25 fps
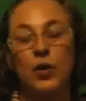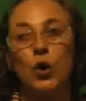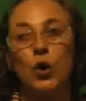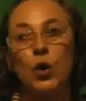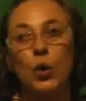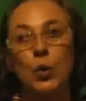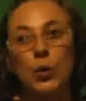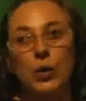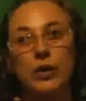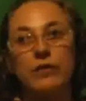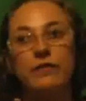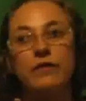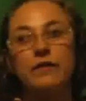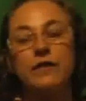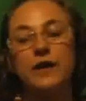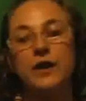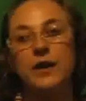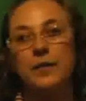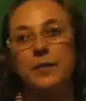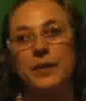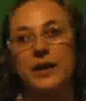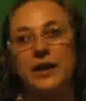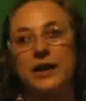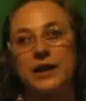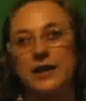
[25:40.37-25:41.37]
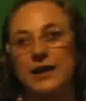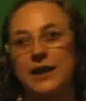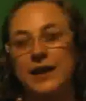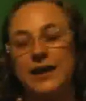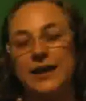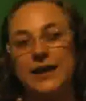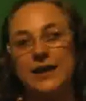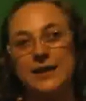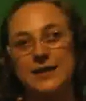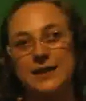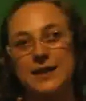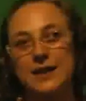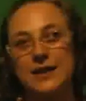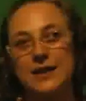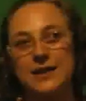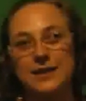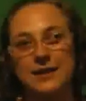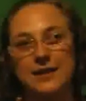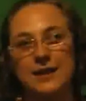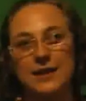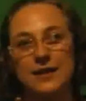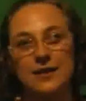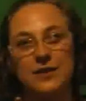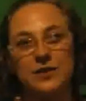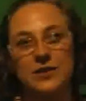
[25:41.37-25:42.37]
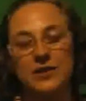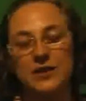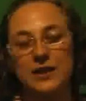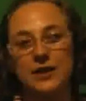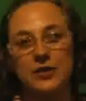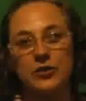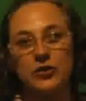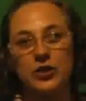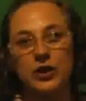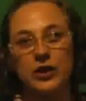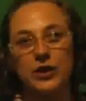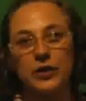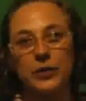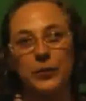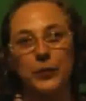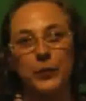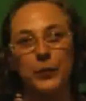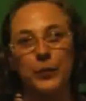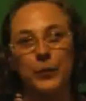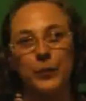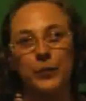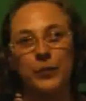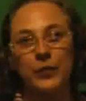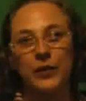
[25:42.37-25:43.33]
all confirming that he has Ehlers-Danlos syndrome.